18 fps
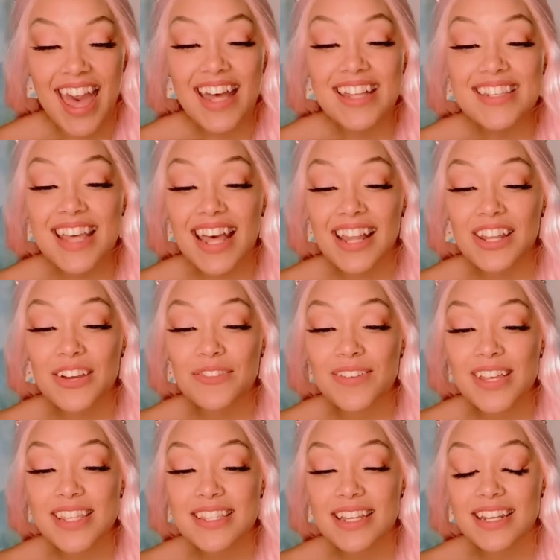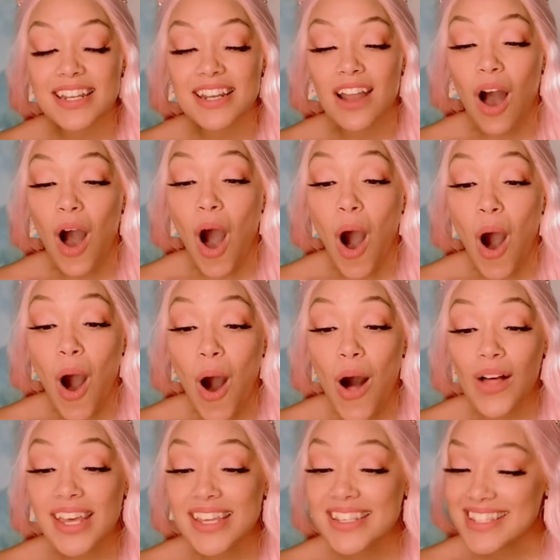Taylor visited
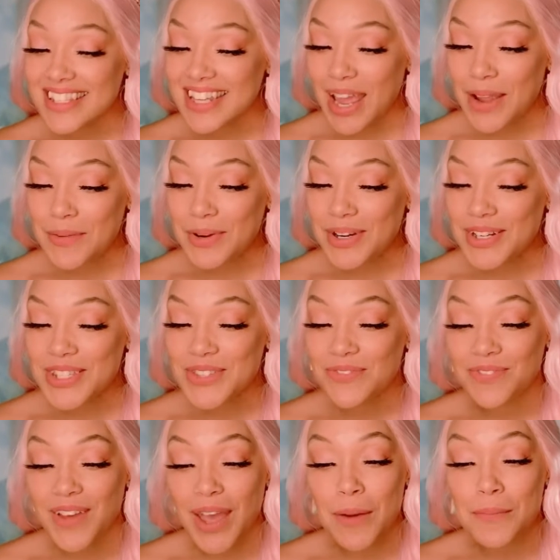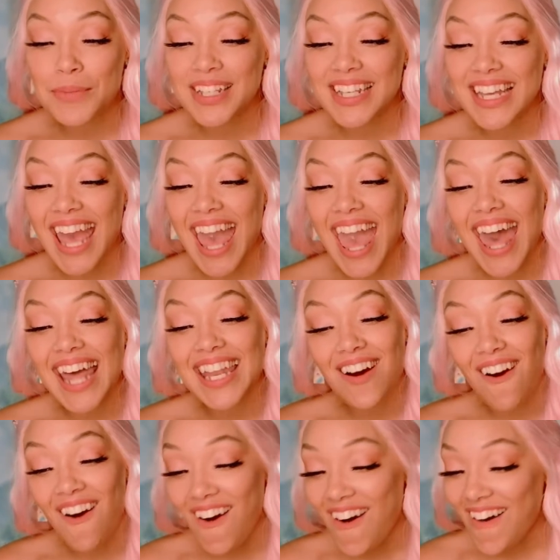all his neighbors, family, and
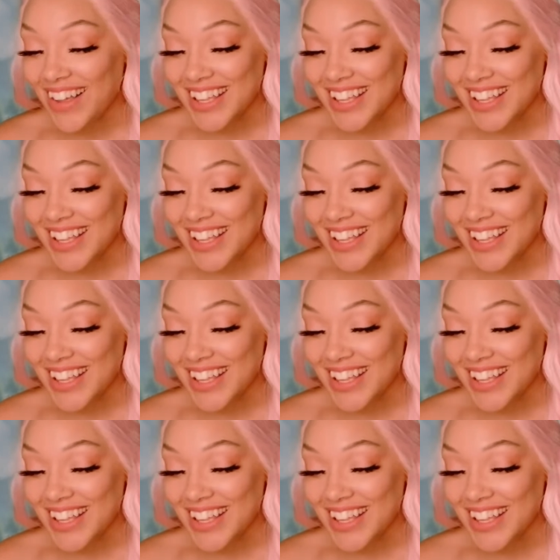all